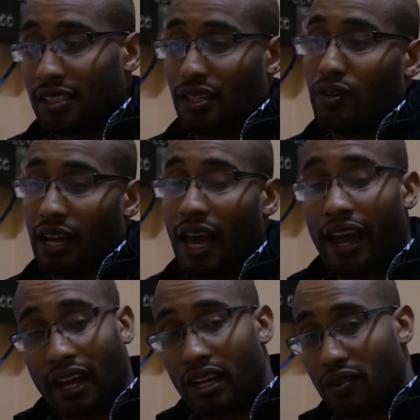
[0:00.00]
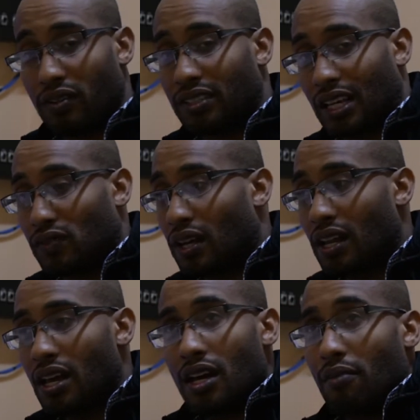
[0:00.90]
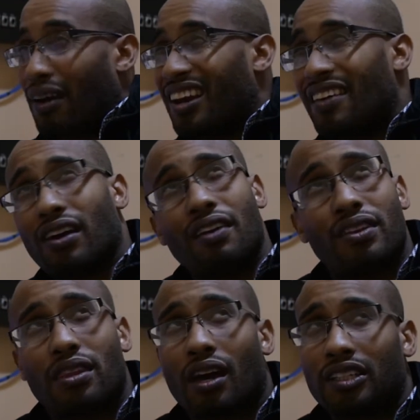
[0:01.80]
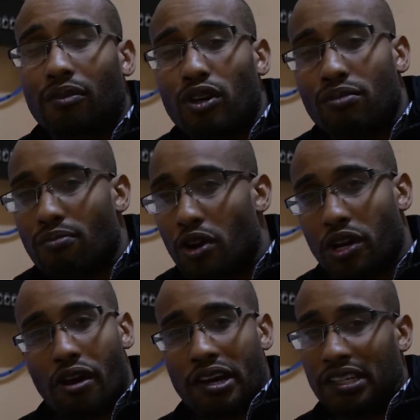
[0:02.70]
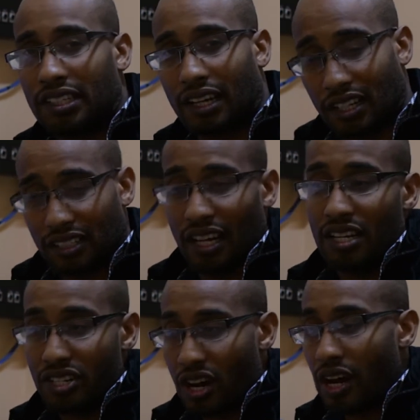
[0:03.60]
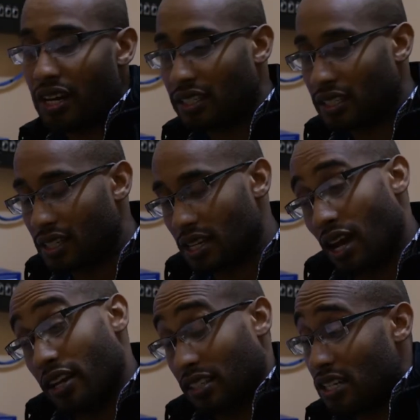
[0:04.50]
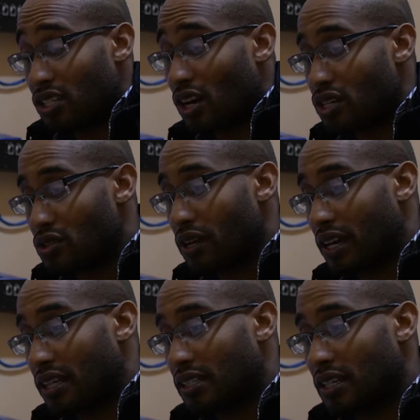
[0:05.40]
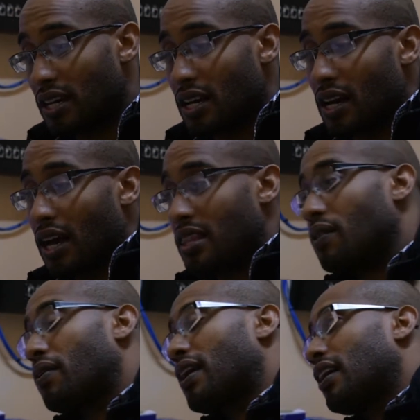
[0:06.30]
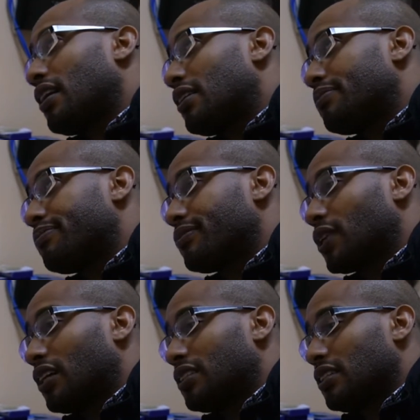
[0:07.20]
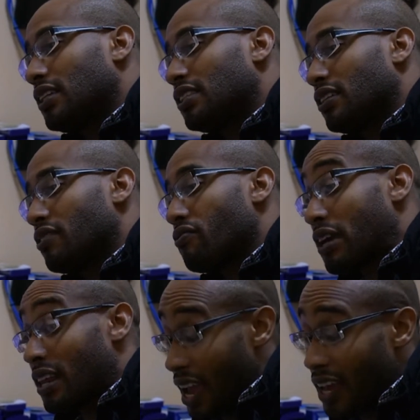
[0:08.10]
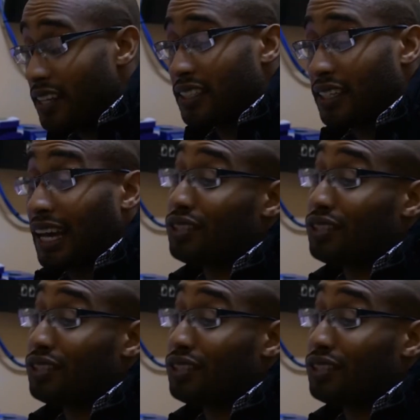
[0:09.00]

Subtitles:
to say, okay, I can do this as well. But I never even thought about the money or anything. I just enjoyed it. I just enjoyed doing it. I think when I got into really editing,